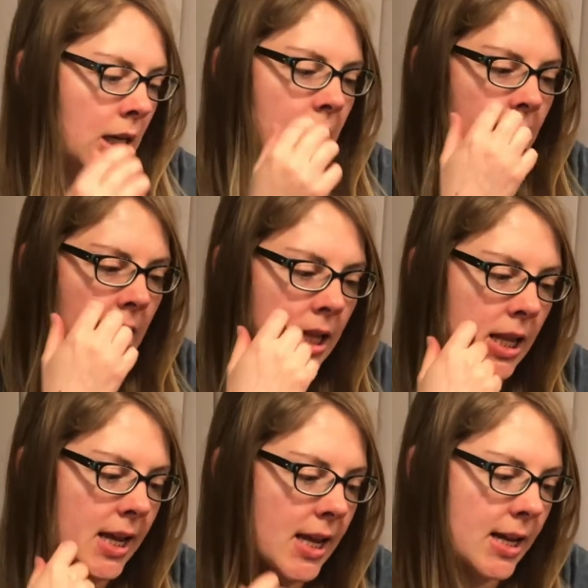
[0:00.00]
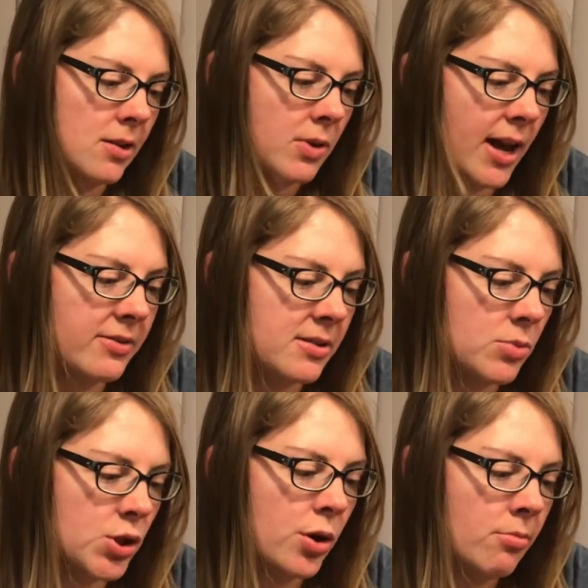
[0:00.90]
And then we have some
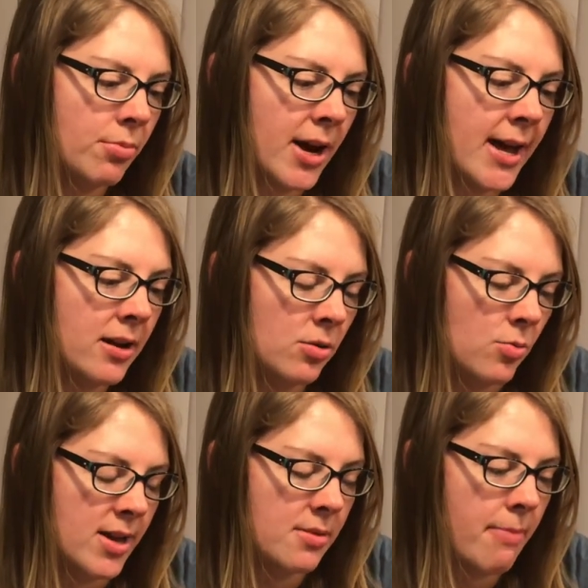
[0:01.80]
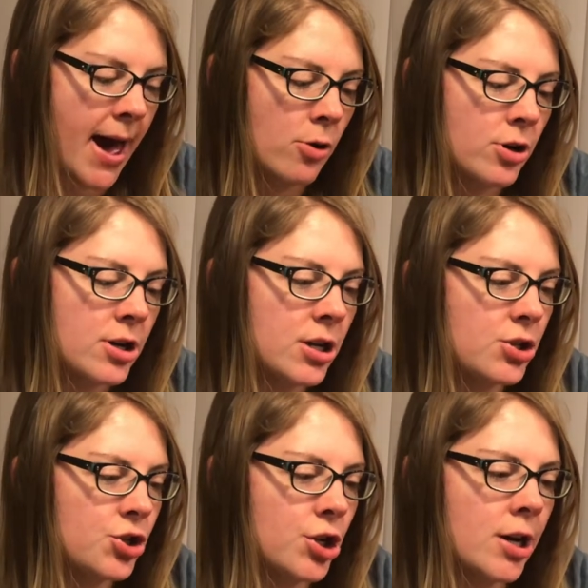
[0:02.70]
shortbread with powdered
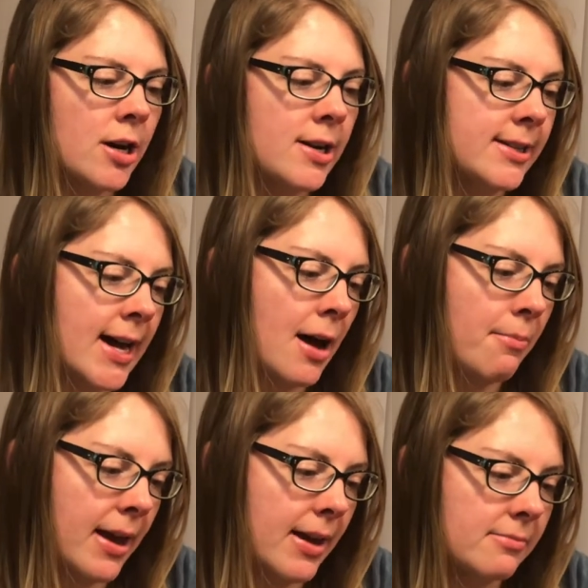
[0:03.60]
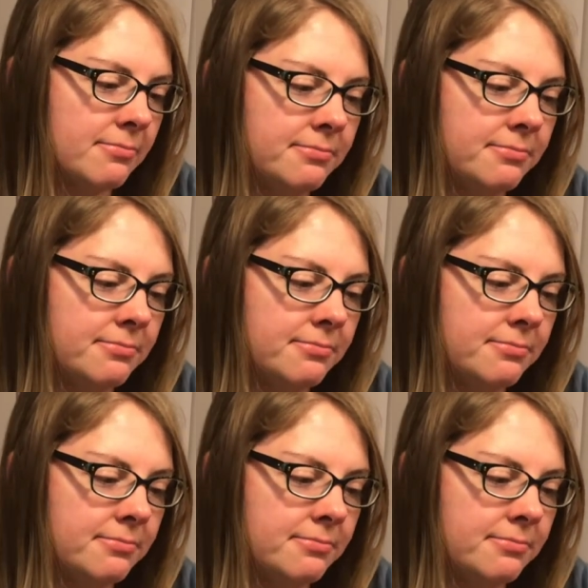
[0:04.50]
sugar topping.